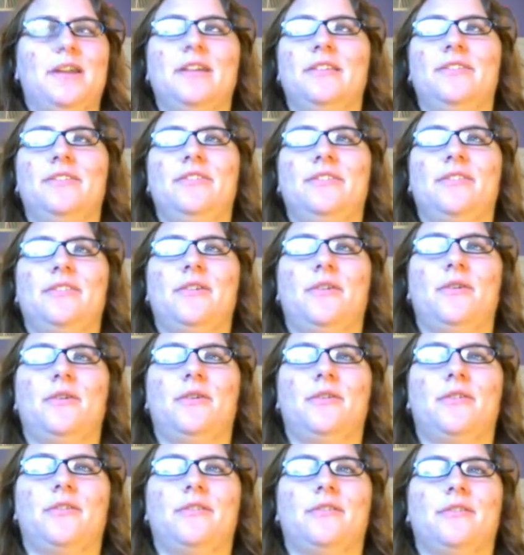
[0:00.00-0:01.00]

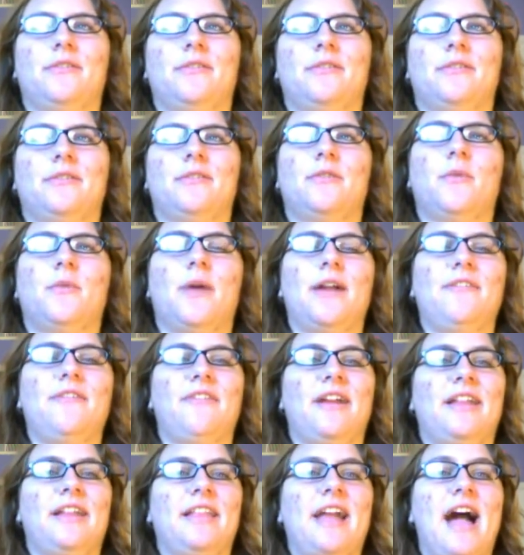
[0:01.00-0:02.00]
because,
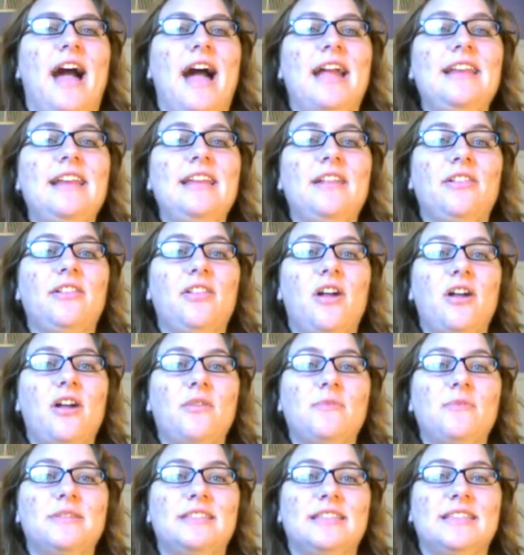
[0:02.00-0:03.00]
quite frankly, I knit
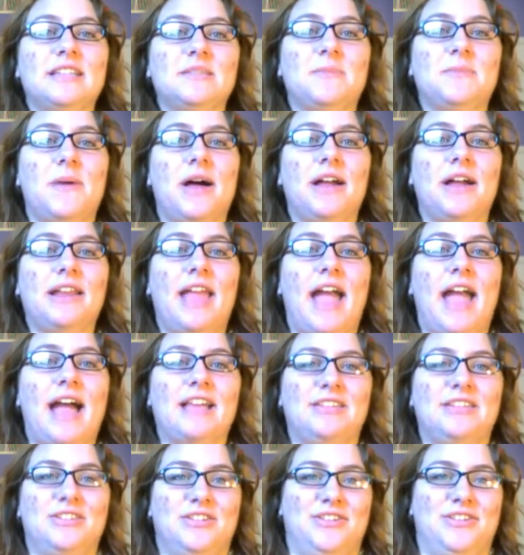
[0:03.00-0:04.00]
along with six
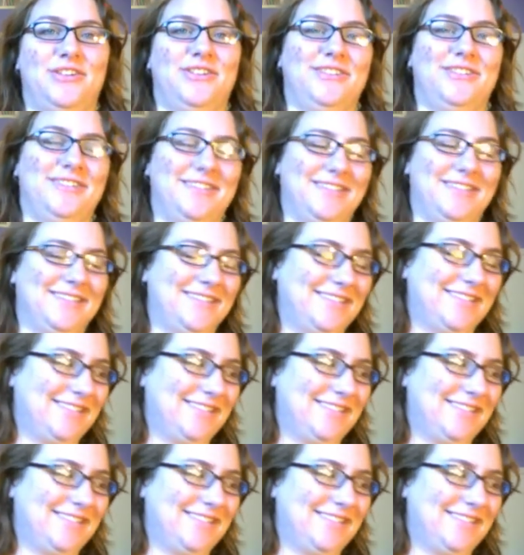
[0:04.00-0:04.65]
podcasters.